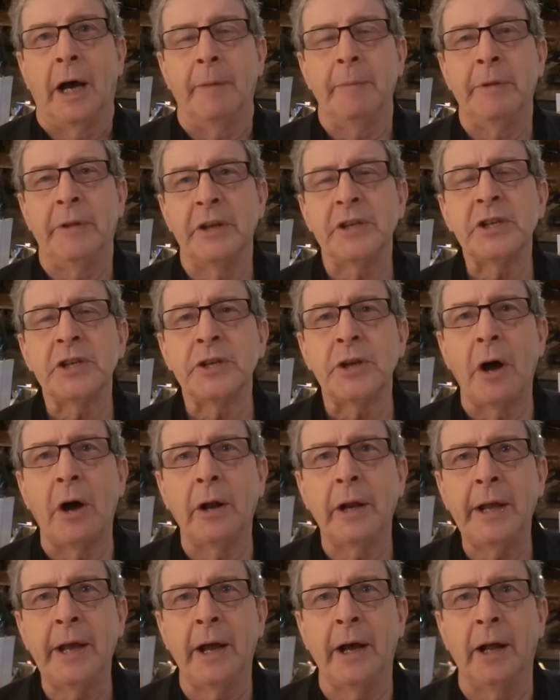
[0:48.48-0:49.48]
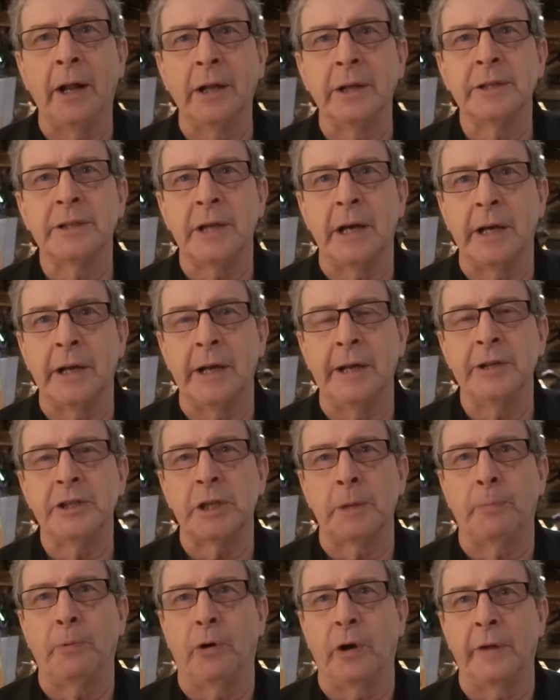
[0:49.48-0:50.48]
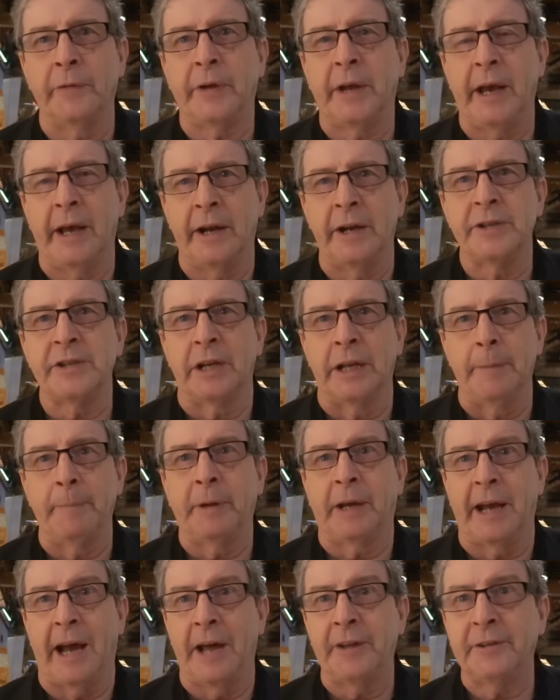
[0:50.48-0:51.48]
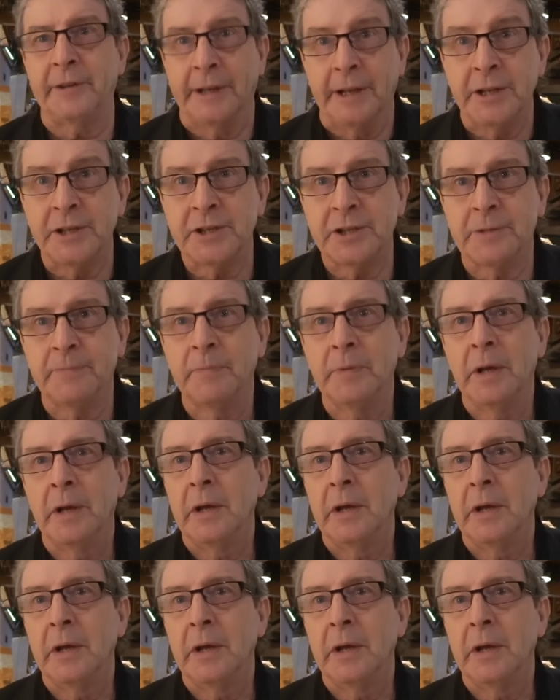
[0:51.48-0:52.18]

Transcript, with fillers: I mean, this is all held uh, in support of Canada's Olympic athletes.